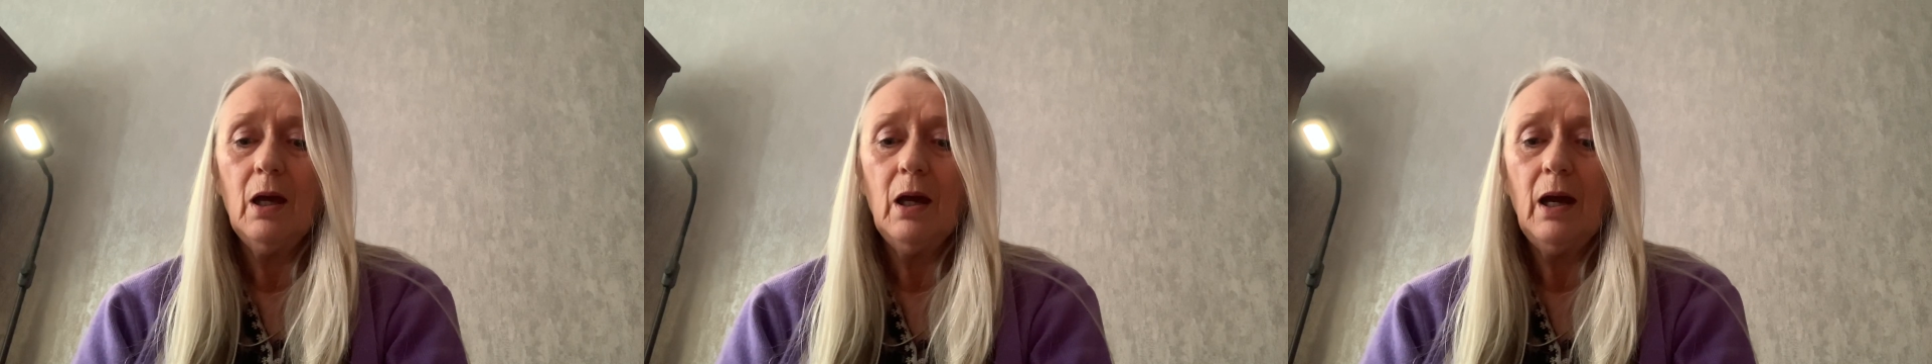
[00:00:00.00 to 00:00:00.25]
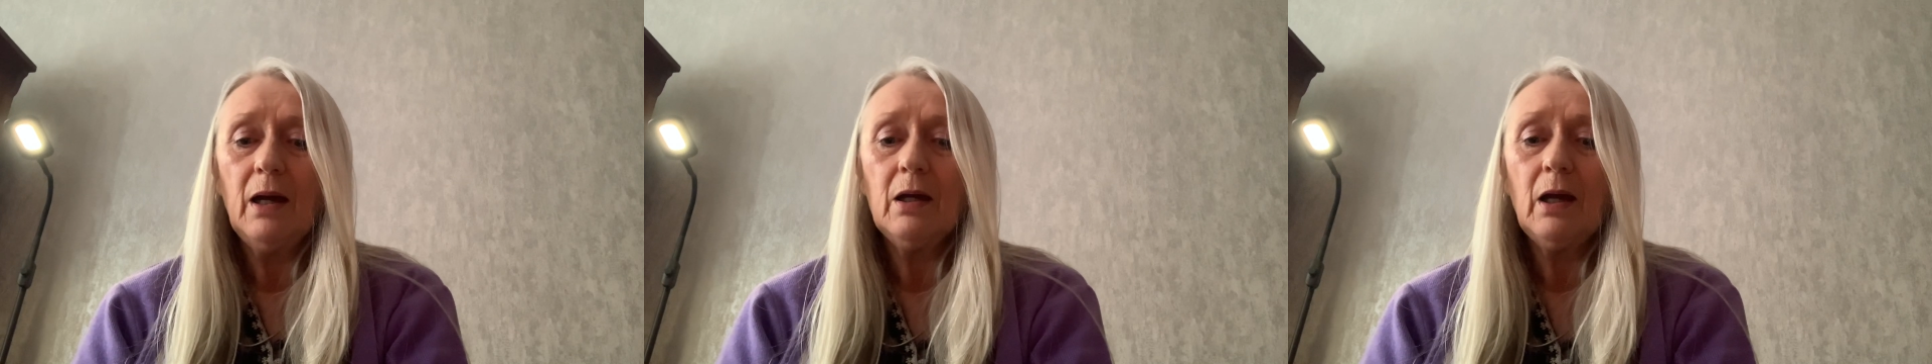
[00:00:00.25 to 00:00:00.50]

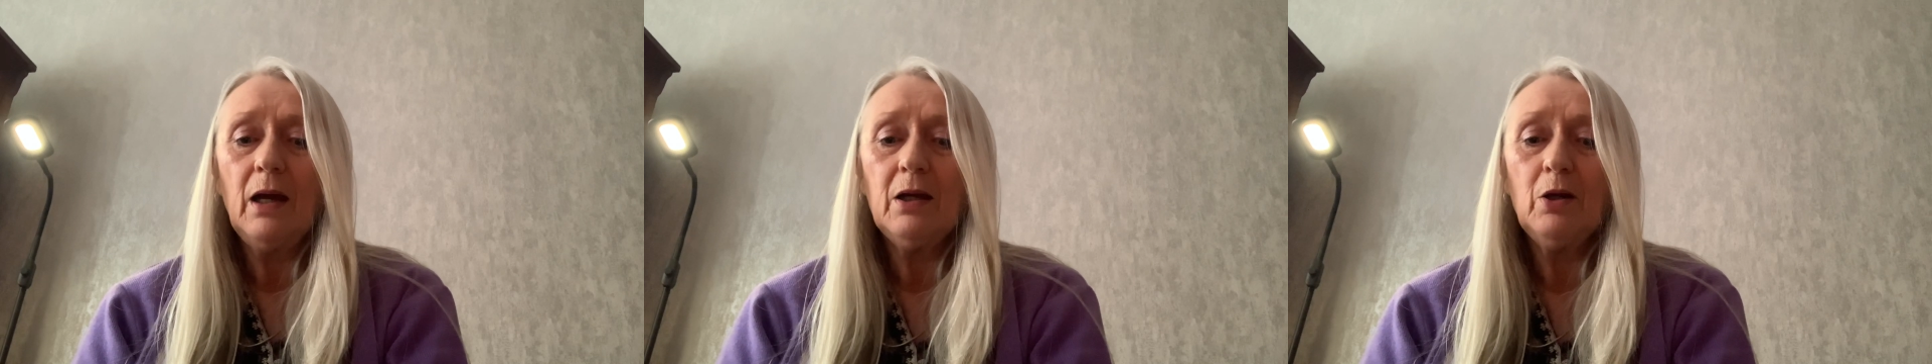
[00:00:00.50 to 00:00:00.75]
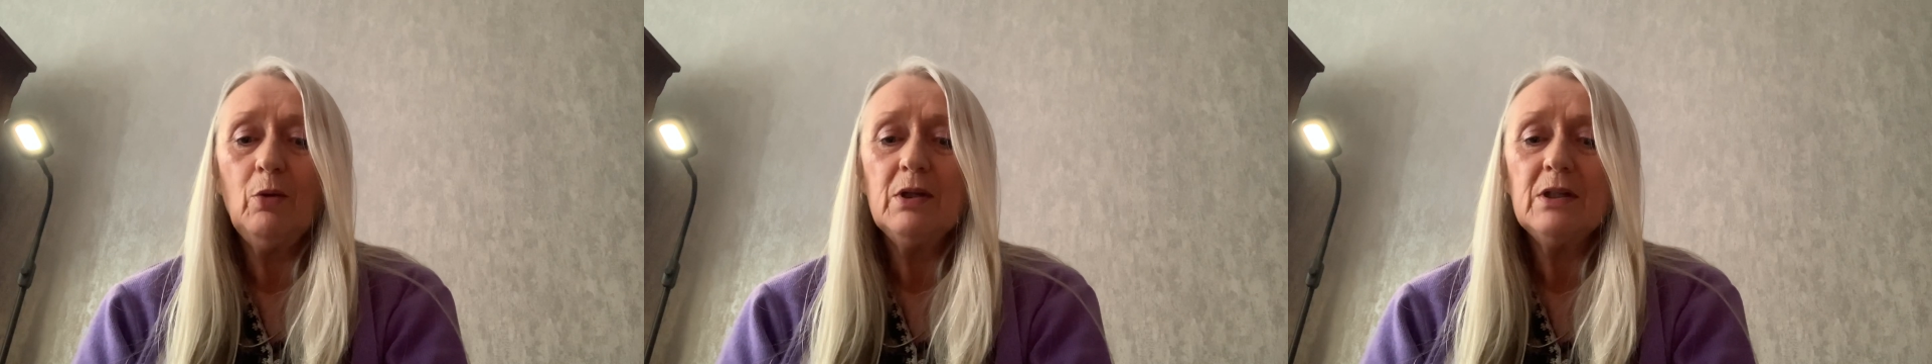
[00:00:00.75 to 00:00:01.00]
I can
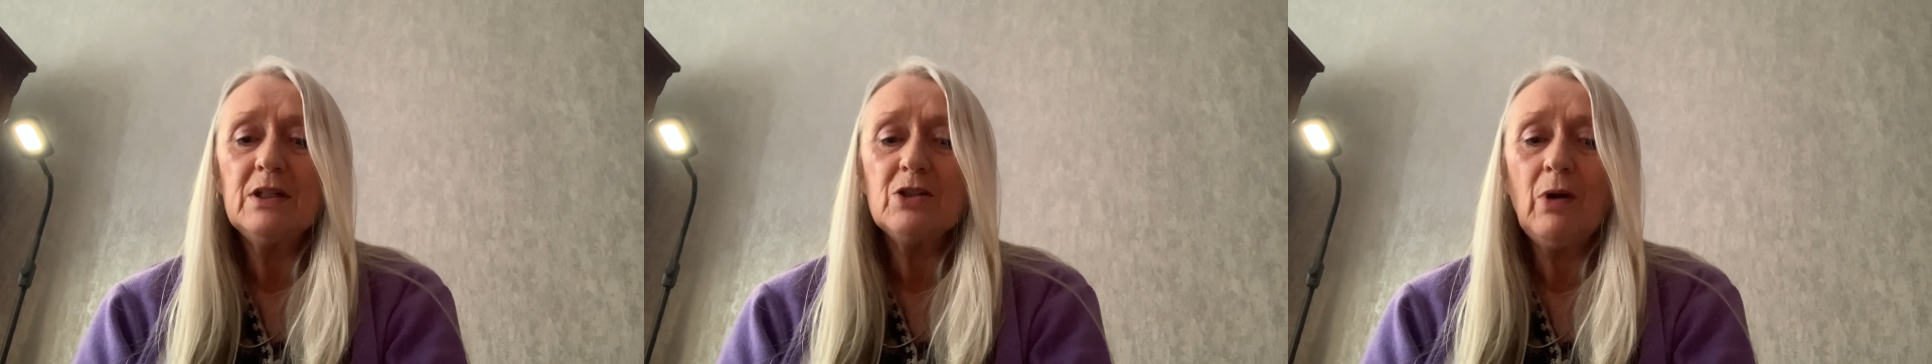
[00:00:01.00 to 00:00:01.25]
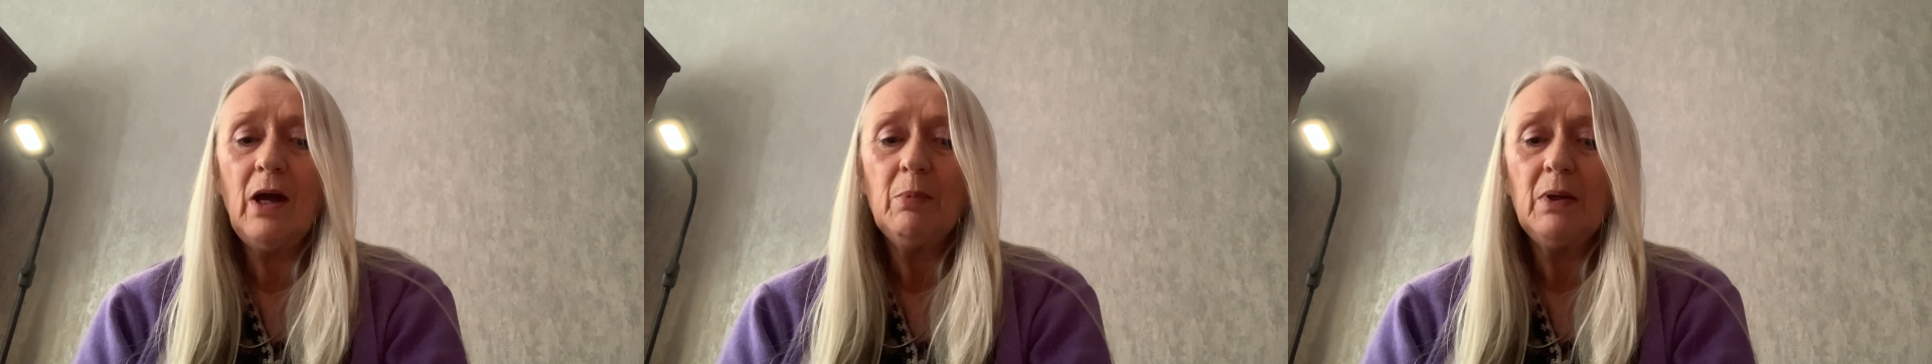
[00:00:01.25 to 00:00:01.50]
only
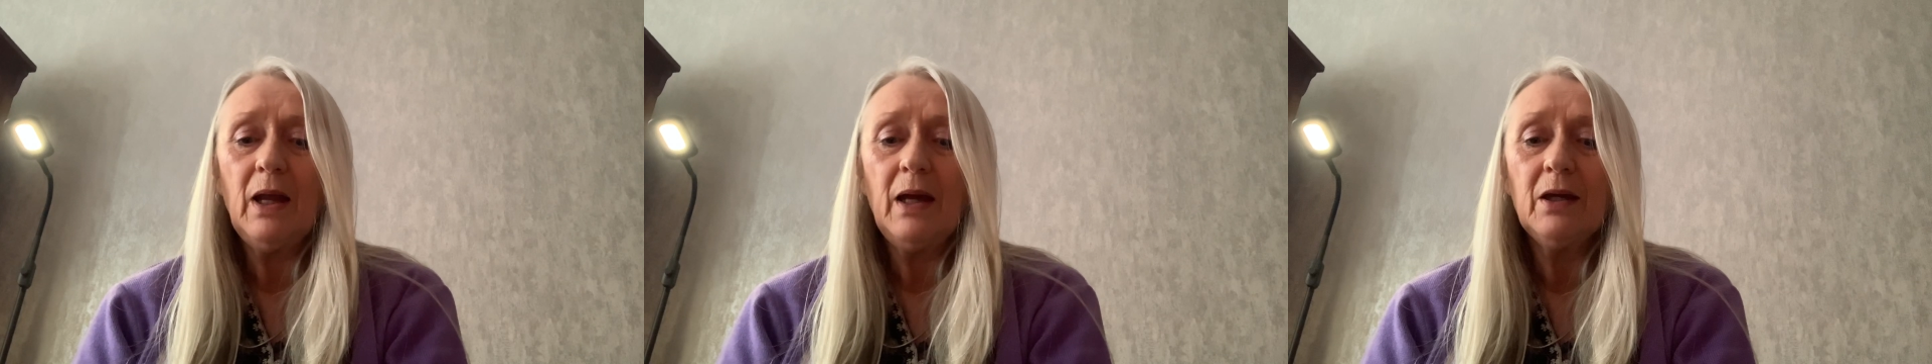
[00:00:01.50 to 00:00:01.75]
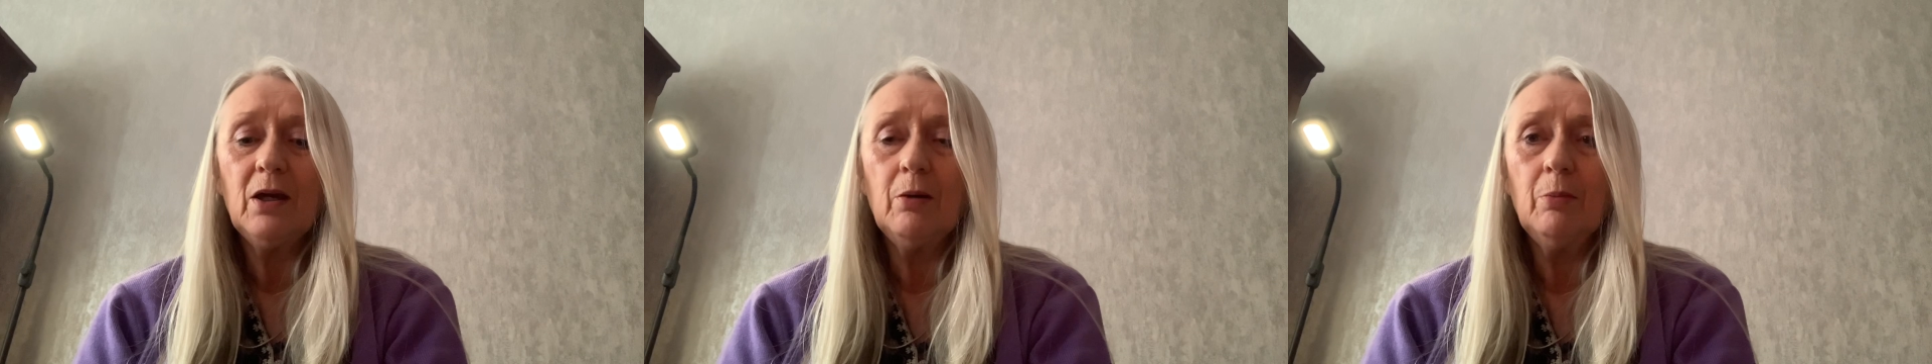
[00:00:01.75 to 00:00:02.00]
describe it
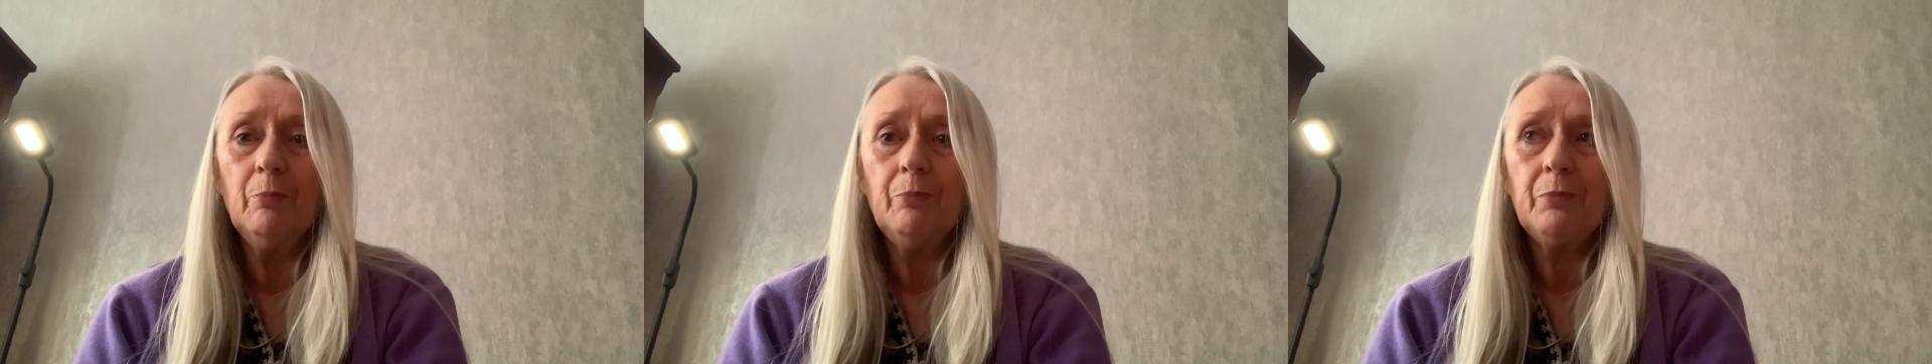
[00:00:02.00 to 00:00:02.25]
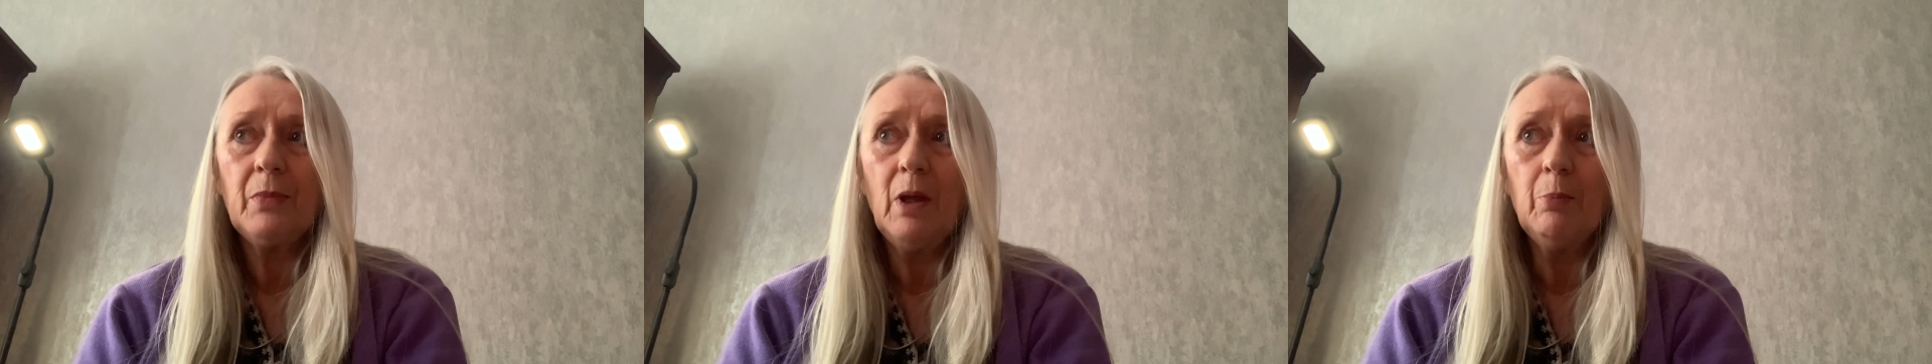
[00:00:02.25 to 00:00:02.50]
like
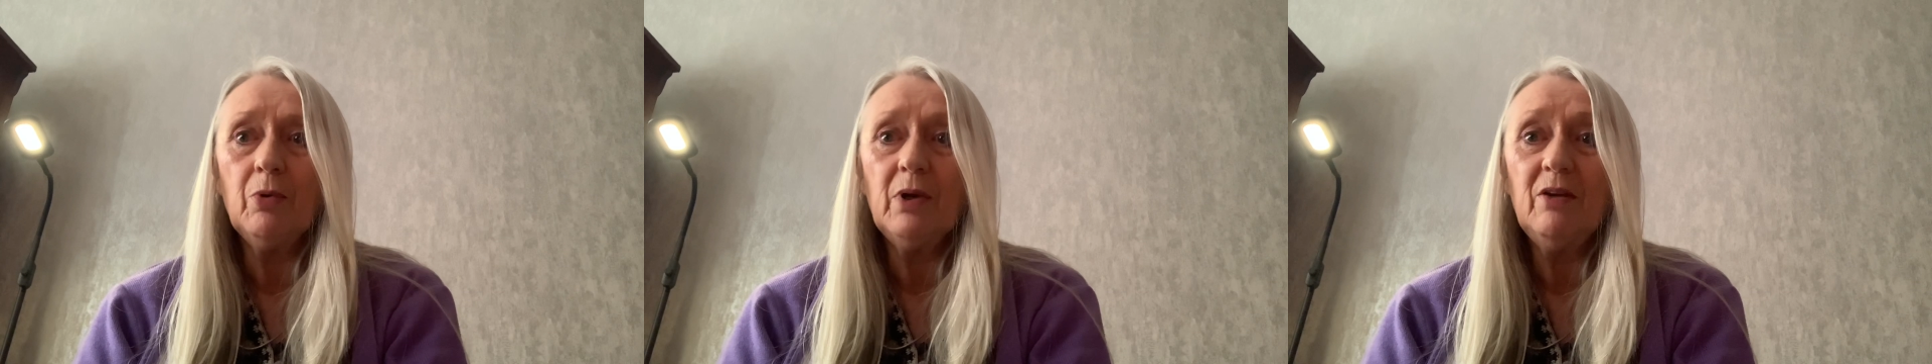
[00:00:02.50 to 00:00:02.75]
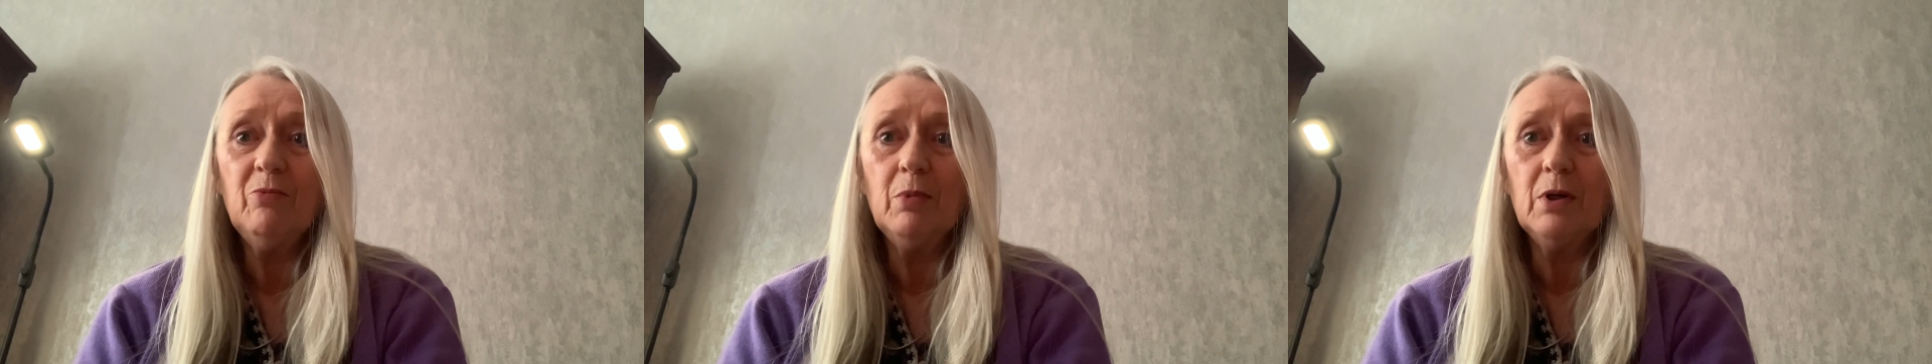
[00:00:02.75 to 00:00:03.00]
a
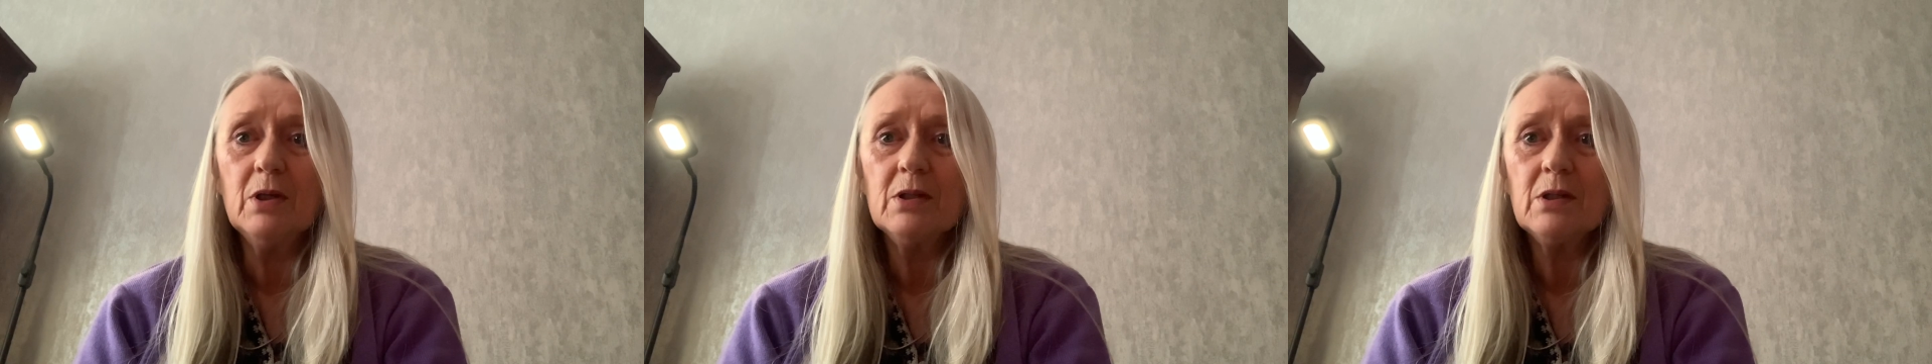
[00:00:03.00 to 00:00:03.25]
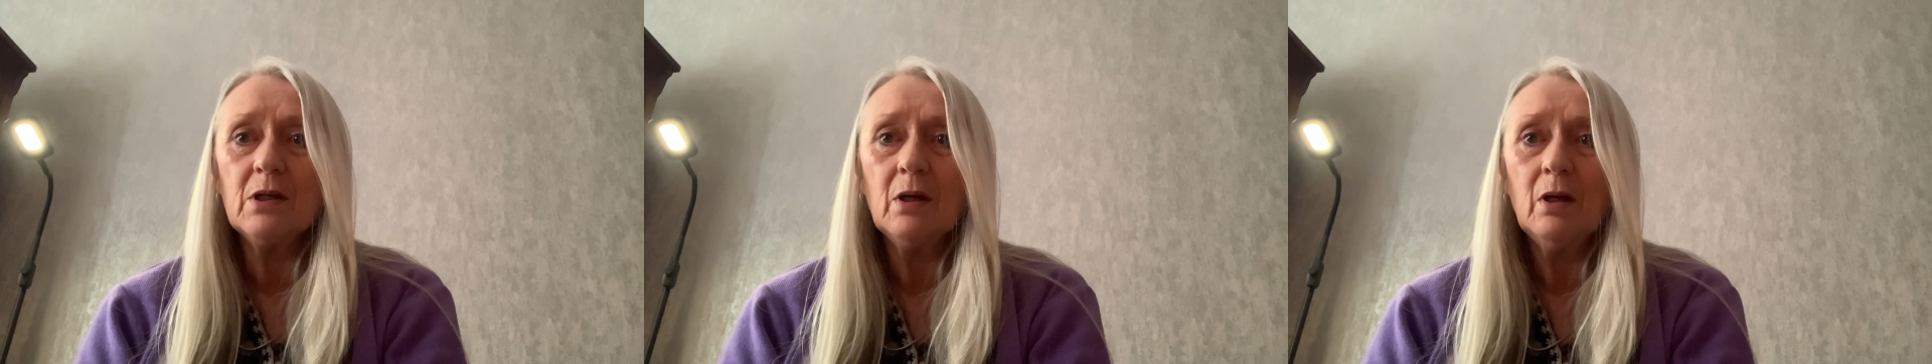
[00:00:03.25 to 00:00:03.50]
bereavement,